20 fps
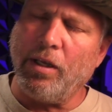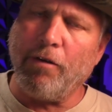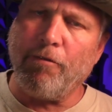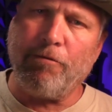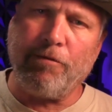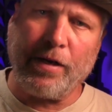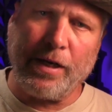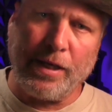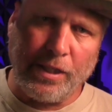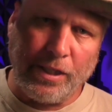
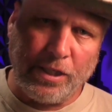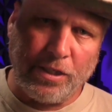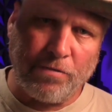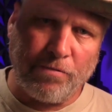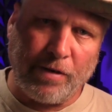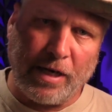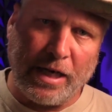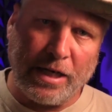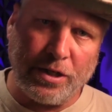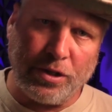find these
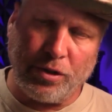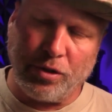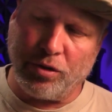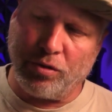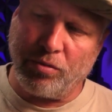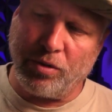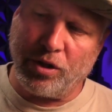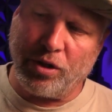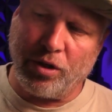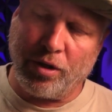fossils,
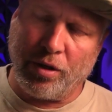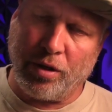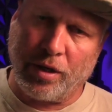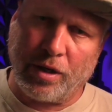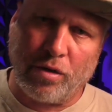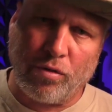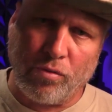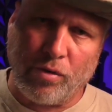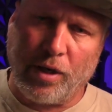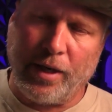which are a
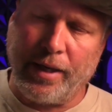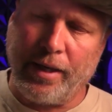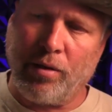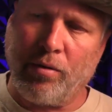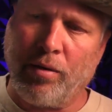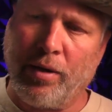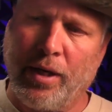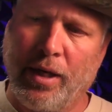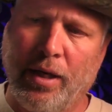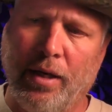
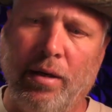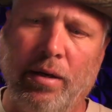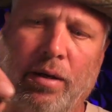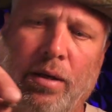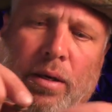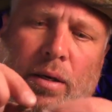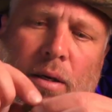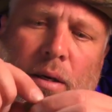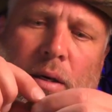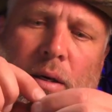crinoid,
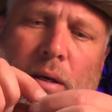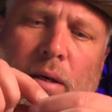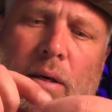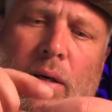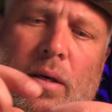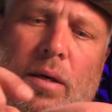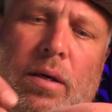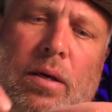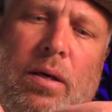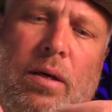
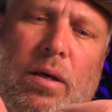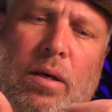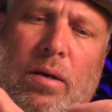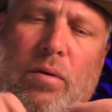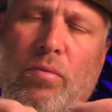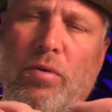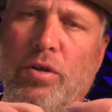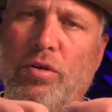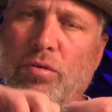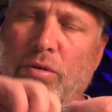
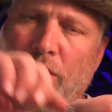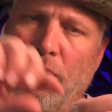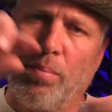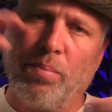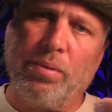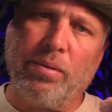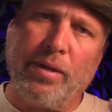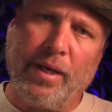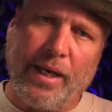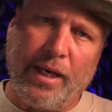which was a
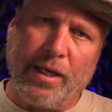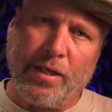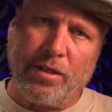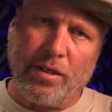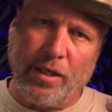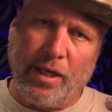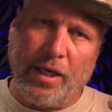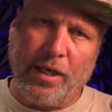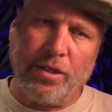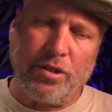plant,
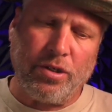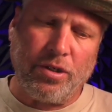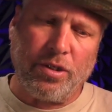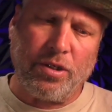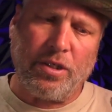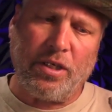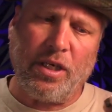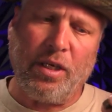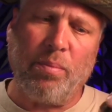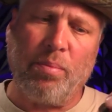an ancient
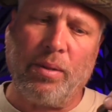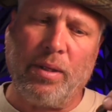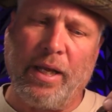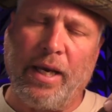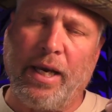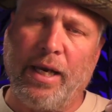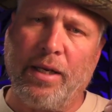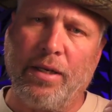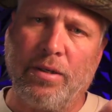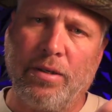sea
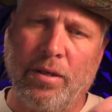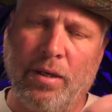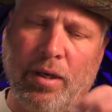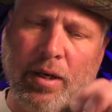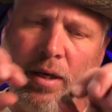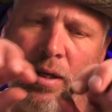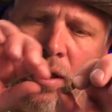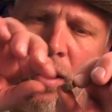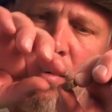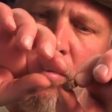plant,
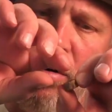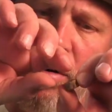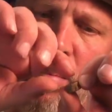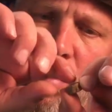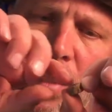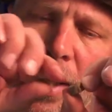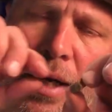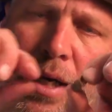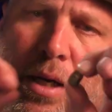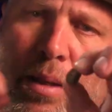and then would
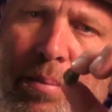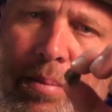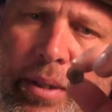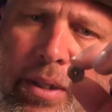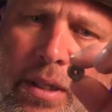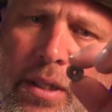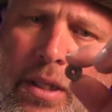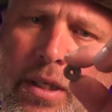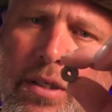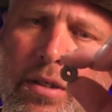break up
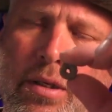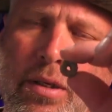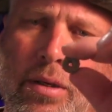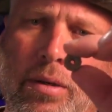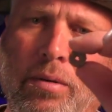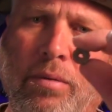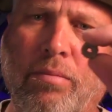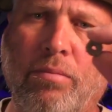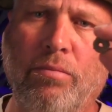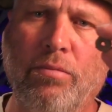into these little